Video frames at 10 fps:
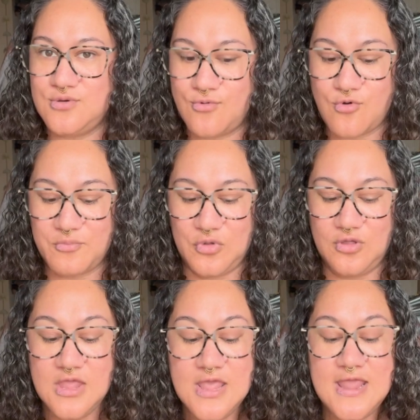
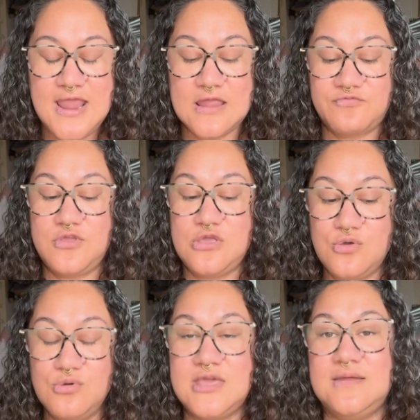normal. If
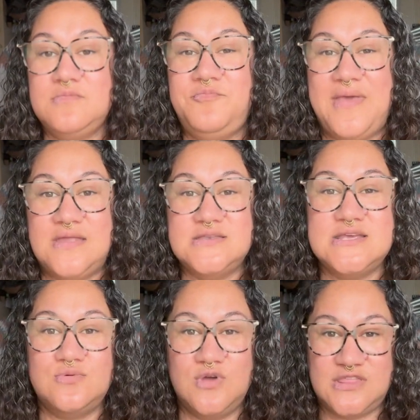you can bend
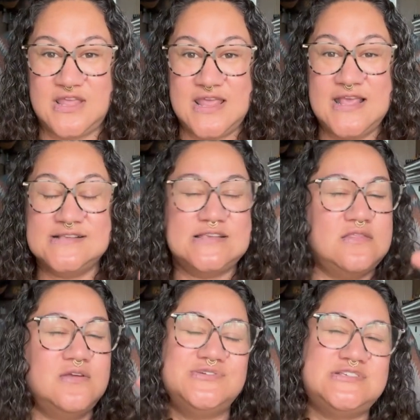it with ease
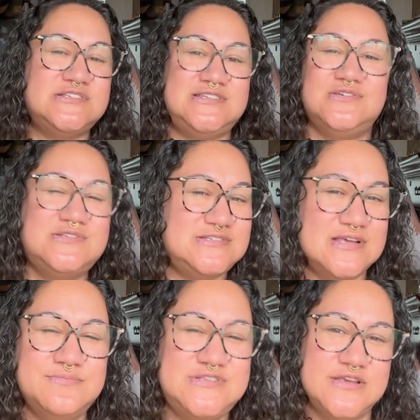and there's still
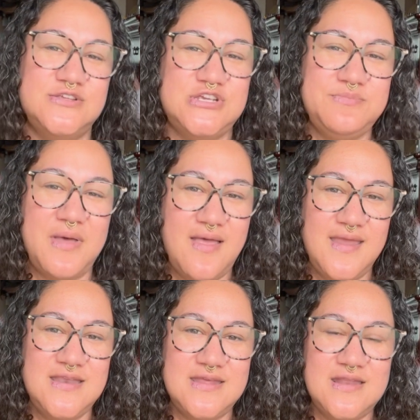some tension
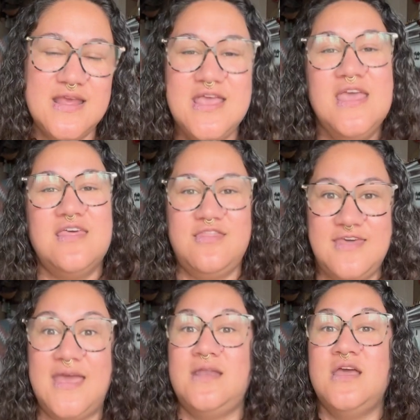behind it,
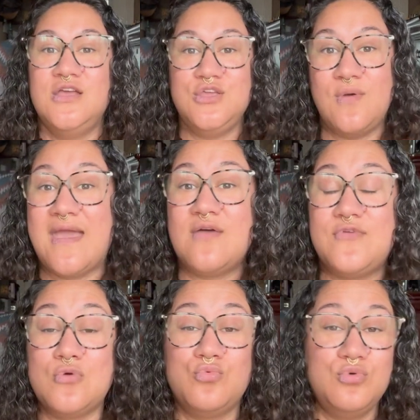then you have
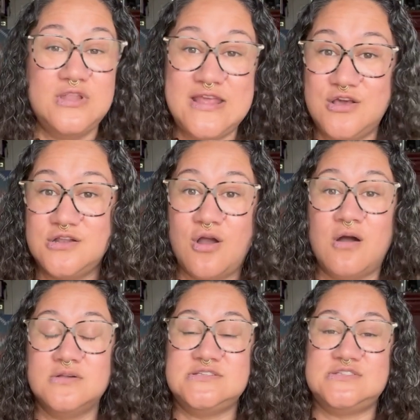a really good
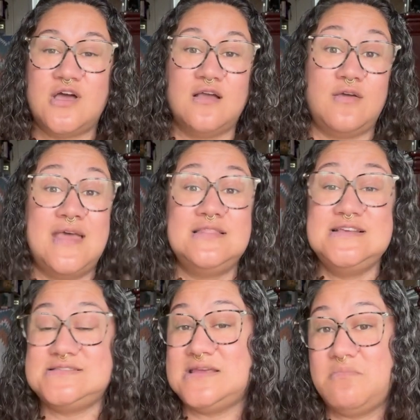cardstock. At
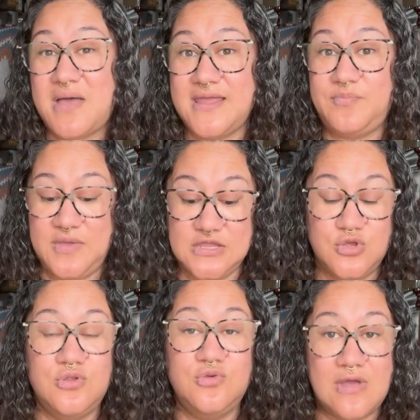least in my
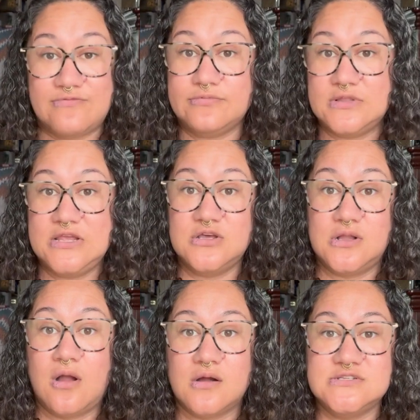opinion, you have a really
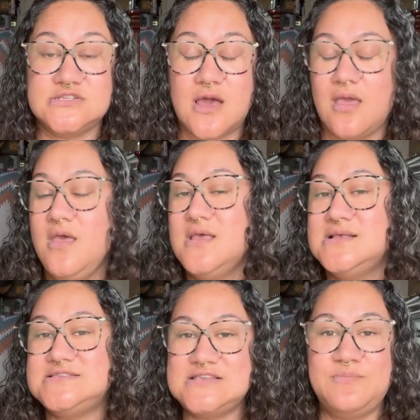good cardstock.
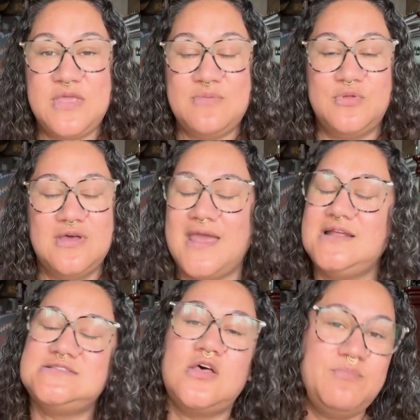Some people, and
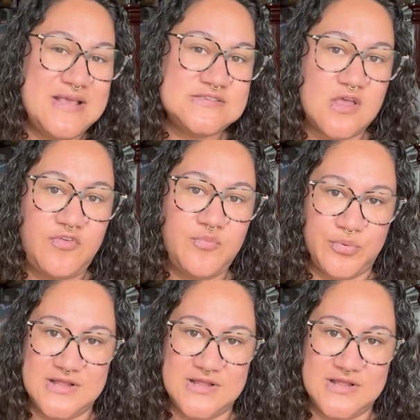it's all based off of